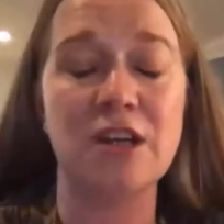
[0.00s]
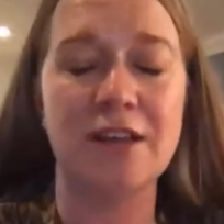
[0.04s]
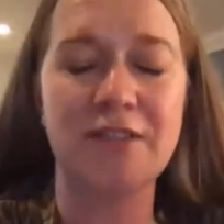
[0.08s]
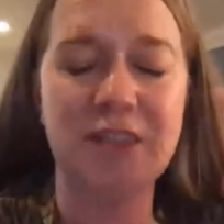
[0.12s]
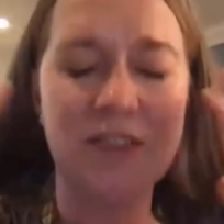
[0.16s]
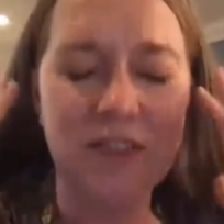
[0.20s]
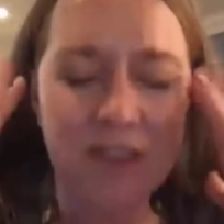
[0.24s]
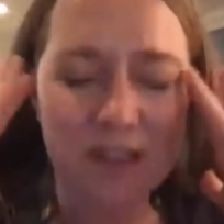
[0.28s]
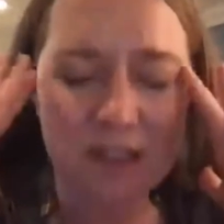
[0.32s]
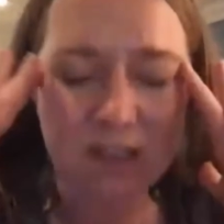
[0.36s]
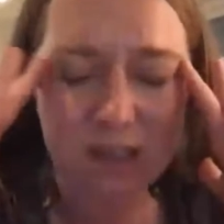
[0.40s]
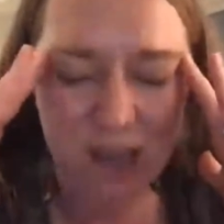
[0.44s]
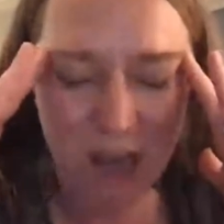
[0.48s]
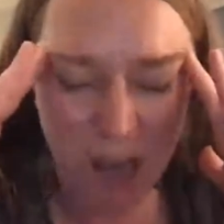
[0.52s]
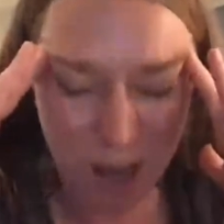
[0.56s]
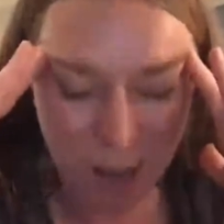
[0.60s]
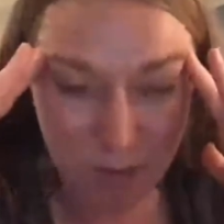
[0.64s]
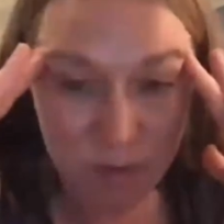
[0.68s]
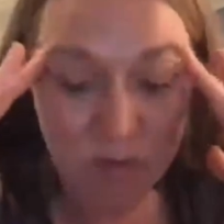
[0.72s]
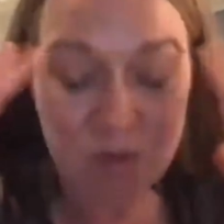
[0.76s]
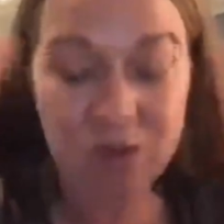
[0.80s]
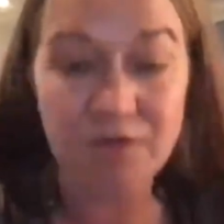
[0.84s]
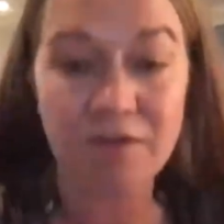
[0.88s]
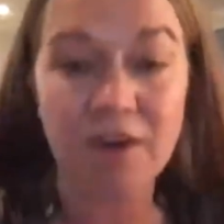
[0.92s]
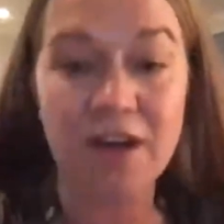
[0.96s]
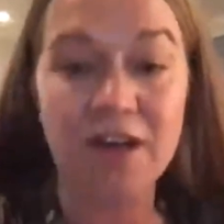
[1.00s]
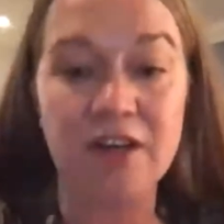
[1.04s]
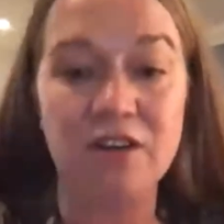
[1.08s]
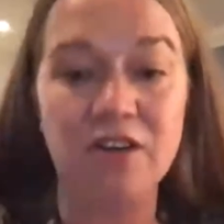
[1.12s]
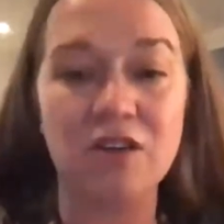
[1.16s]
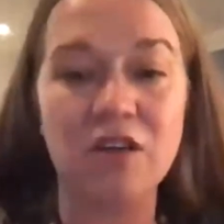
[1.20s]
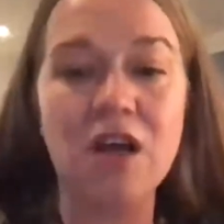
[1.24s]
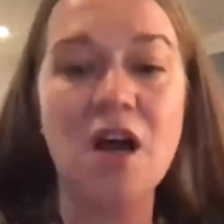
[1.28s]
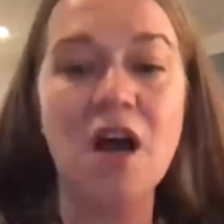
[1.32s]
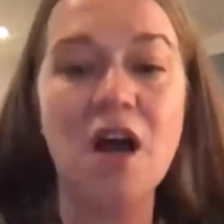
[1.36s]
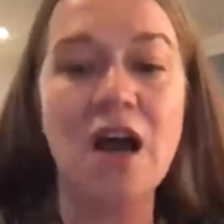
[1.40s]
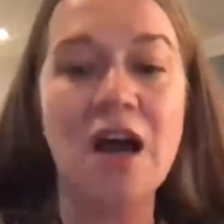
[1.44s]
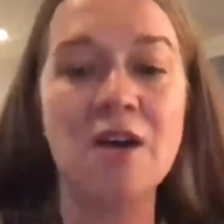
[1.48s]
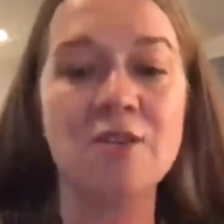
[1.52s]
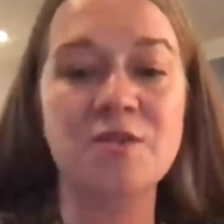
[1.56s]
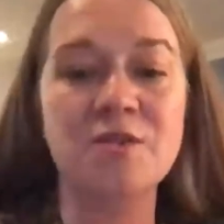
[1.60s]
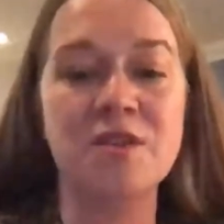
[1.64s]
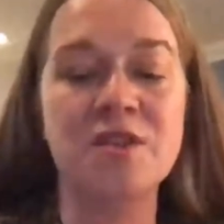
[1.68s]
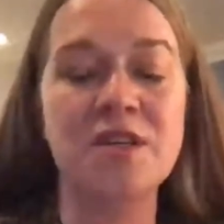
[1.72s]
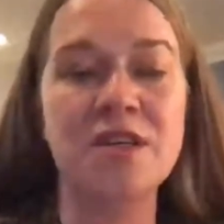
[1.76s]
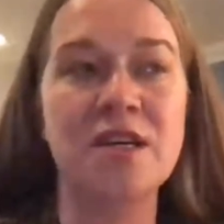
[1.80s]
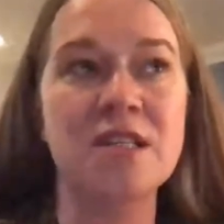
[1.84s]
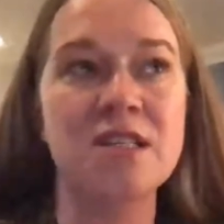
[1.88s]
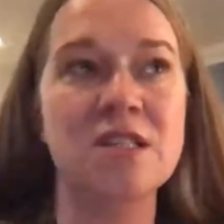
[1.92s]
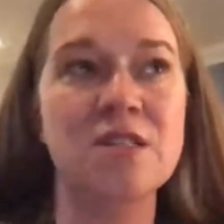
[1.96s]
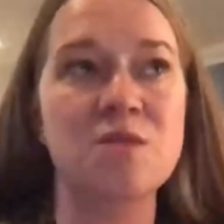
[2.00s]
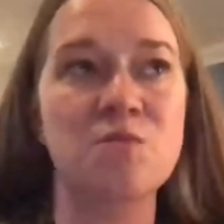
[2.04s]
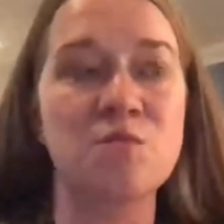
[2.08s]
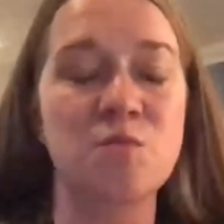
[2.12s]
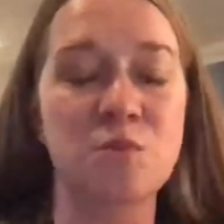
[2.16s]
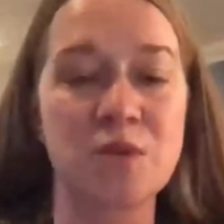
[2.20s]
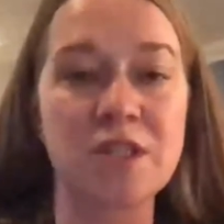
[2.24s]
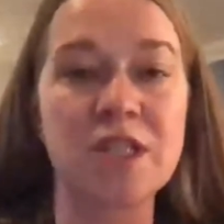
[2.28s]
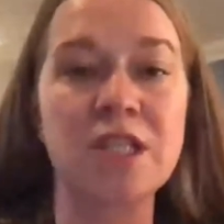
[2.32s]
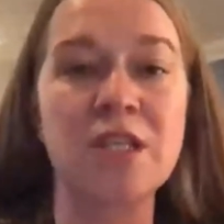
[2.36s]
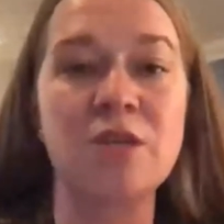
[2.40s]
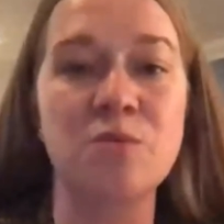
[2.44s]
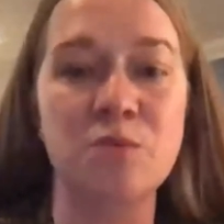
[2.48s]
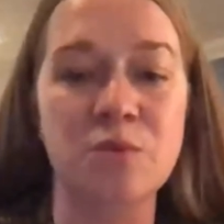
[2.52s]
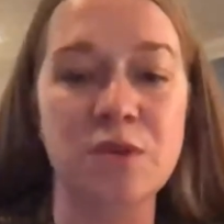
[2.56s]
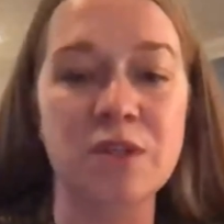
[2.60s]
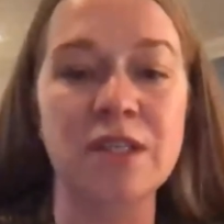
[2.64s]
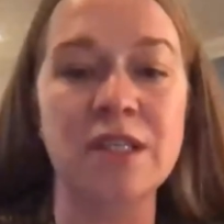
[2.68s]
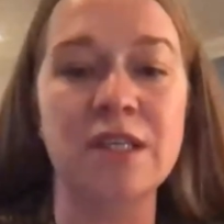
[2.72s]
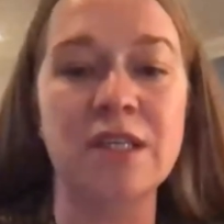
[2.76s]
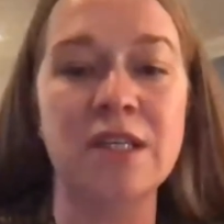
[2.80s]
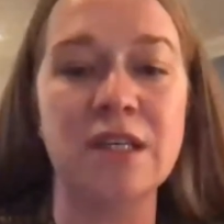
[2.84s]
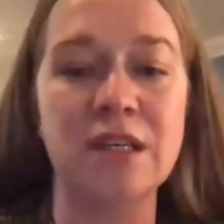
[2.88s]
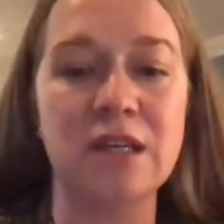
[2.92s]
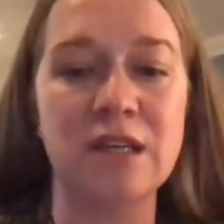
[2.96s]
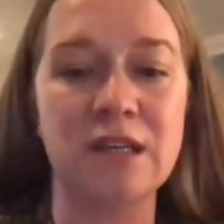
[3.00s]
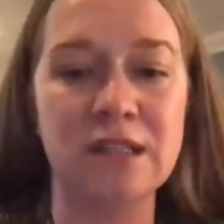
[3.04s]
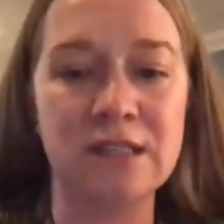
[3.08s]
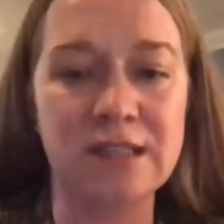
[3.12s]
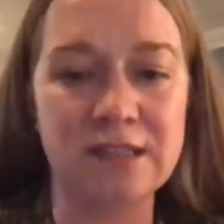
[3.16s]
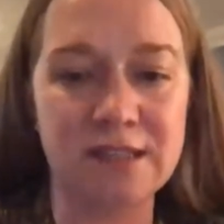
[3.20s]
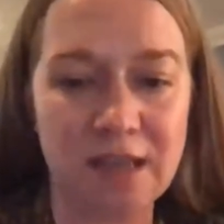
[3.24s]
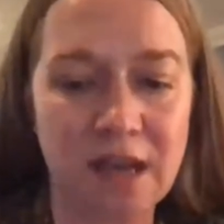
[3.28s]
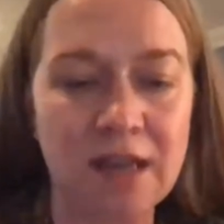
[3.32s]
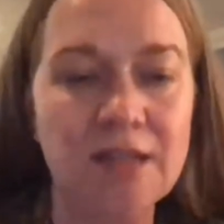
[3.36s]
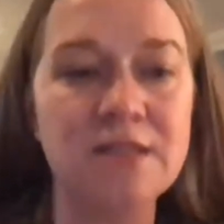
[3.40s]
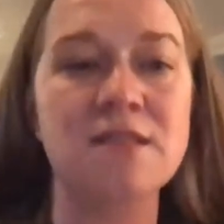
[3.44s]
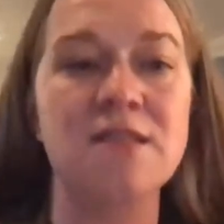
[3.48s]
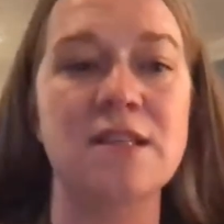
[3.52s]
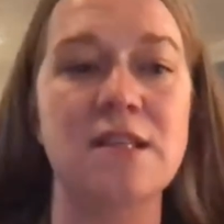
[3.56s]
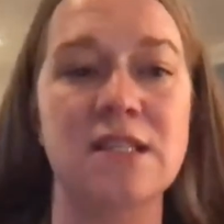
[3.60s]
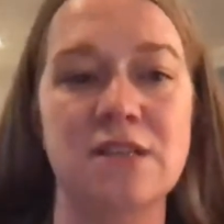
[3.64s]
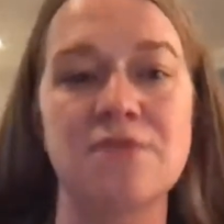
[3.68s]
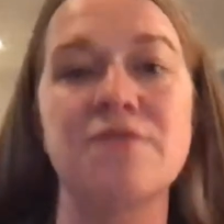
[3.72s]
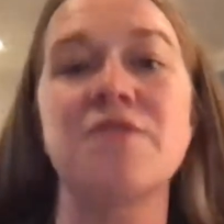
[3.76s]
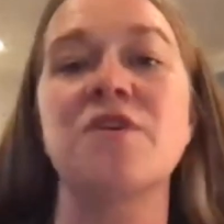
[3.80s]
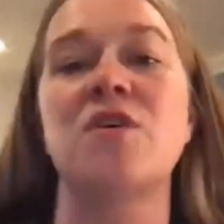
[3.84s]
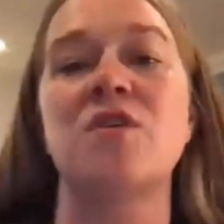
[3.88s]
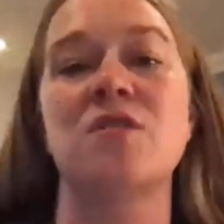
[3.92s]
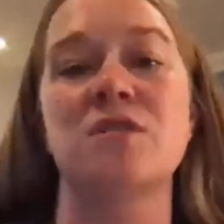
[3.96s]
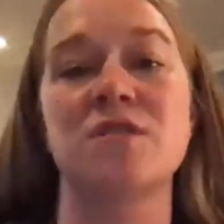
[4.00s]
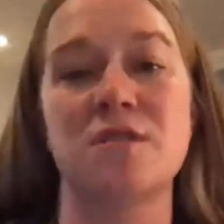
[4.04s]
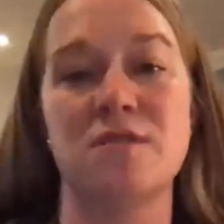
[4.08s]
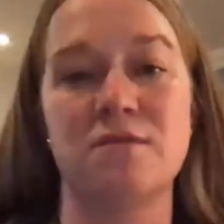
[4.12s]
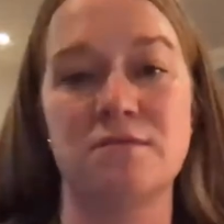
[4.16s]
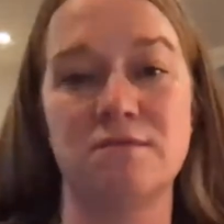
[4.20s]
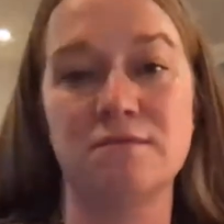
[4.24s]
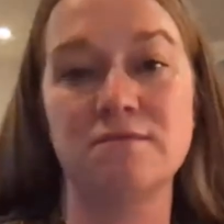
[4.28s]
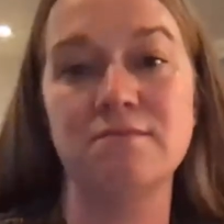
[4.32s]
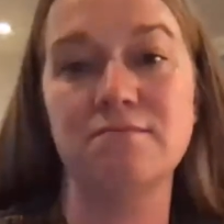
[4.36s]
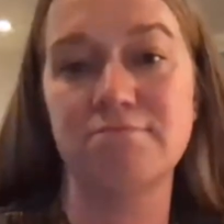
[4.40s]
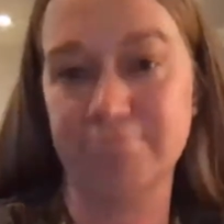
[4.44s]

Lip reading: I think that's absolutely vital. I also think it's really, really intensely difficult.